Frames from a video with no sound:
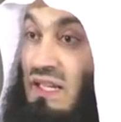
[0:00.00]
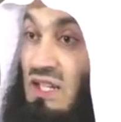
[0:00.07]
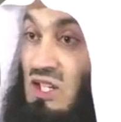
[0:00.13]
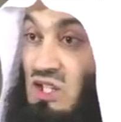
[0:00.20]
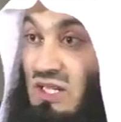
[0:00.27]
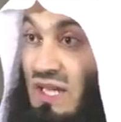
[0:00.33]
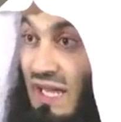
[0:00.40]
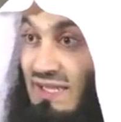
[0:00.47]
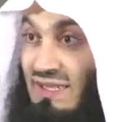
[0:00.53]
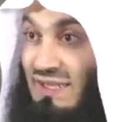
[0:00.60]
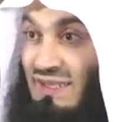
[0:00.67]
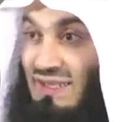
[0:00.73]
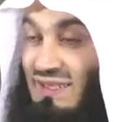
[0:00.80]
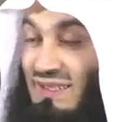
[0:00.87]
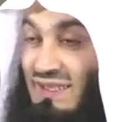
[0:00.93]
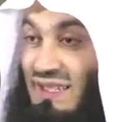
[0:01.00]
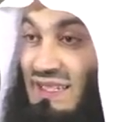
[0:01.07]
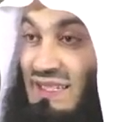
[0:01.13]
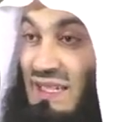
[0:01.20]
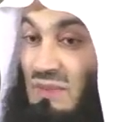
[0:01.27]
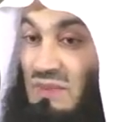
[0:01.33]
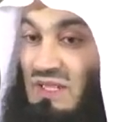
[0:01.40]
initiated,
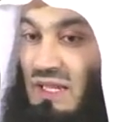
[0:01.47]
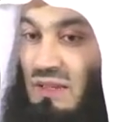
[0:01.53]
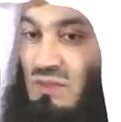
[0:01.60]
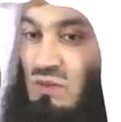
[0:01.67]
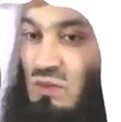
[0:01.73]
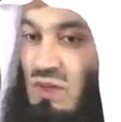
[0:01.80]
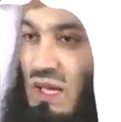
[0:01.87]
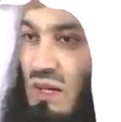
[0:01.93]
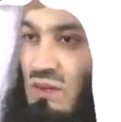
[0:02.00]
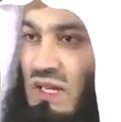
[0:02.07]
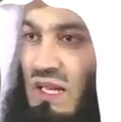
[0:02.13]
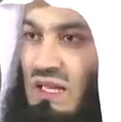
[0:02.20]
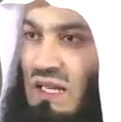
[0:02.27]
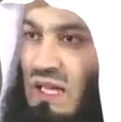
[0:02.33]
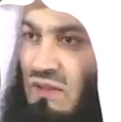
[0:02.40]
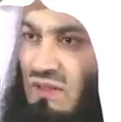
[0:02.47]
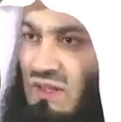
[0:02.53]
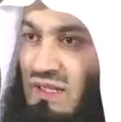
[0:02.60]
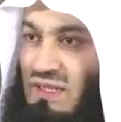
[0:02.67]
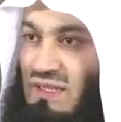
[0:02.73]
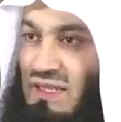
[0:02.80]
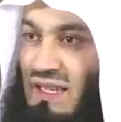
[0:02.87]
and sometimes without any
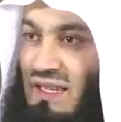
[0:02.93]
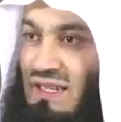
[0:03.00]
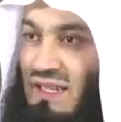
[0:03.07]
evidence.